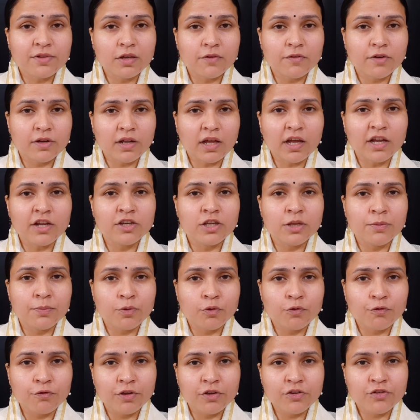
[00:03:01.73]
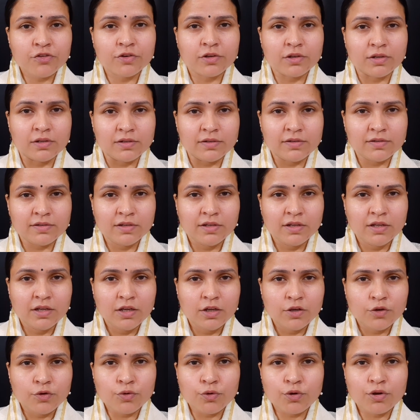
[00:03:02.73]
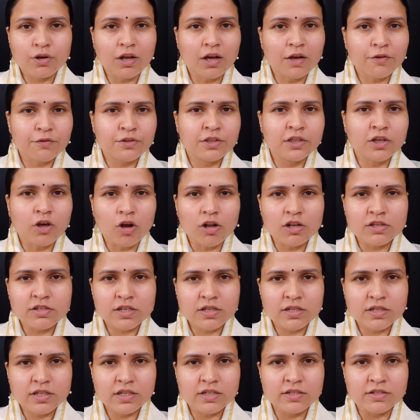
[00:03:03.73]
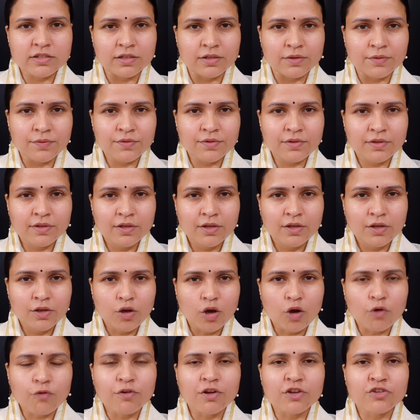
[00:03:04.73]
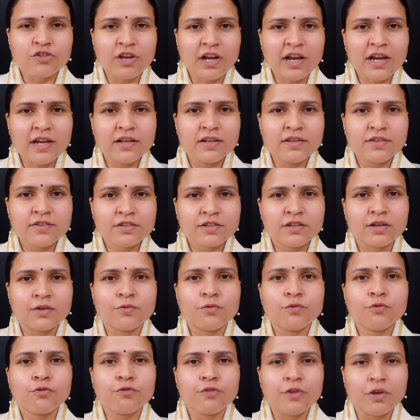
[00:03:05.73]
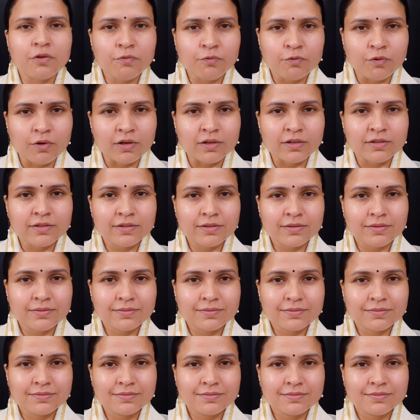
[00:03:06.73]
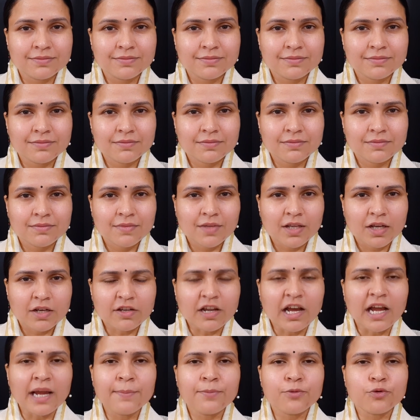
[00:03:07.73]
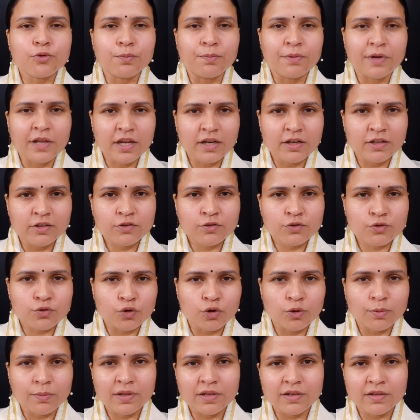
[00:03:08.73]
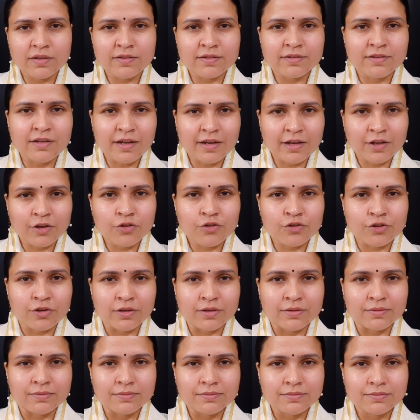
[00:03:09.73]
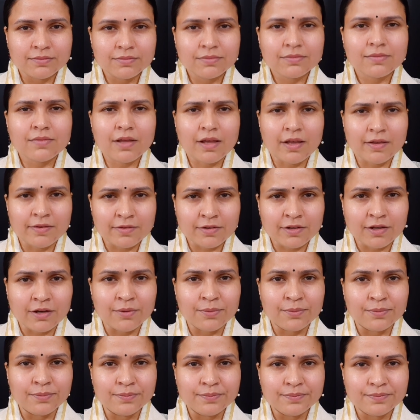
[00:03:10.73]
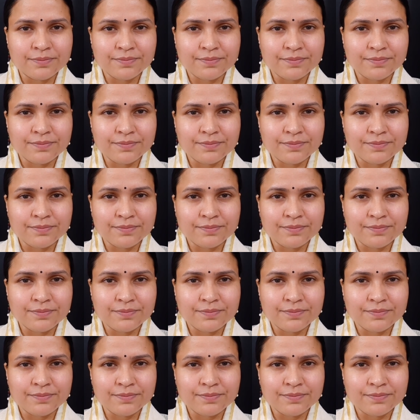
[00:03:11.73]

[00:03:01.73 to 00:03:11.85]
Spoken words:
our IT professionals to craft the alternatives of Agile Scrum frameworks? Time to brainstorm in this direction has come.